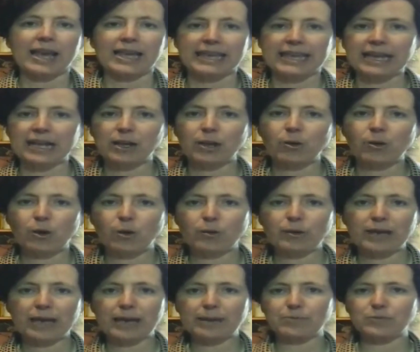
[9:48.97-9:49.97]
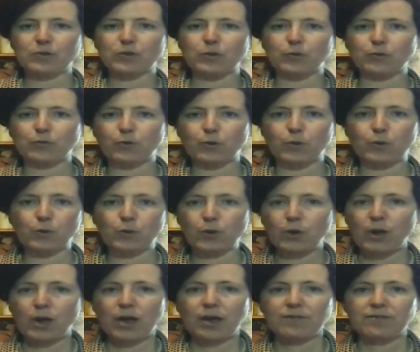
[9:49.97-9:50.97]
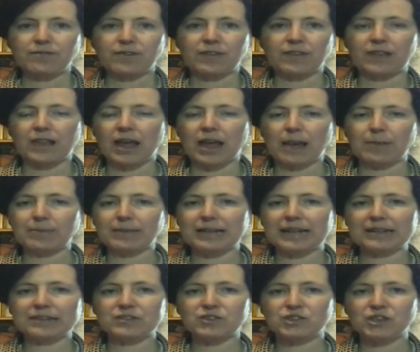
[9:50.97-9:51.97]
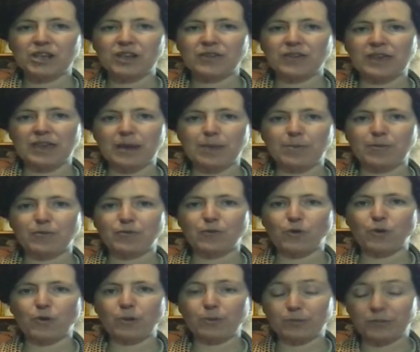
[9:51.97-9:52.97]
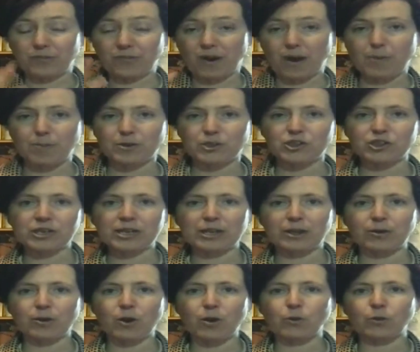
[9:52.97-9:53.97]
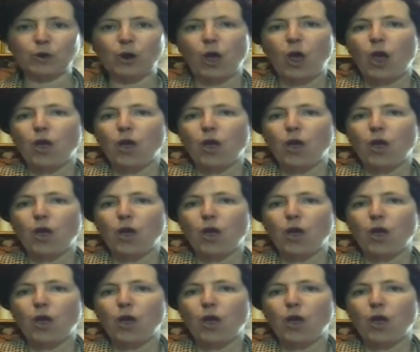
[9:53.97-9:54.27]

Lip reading: Yellow gold came to the fore for last year. The year before, it was very much yellow gold.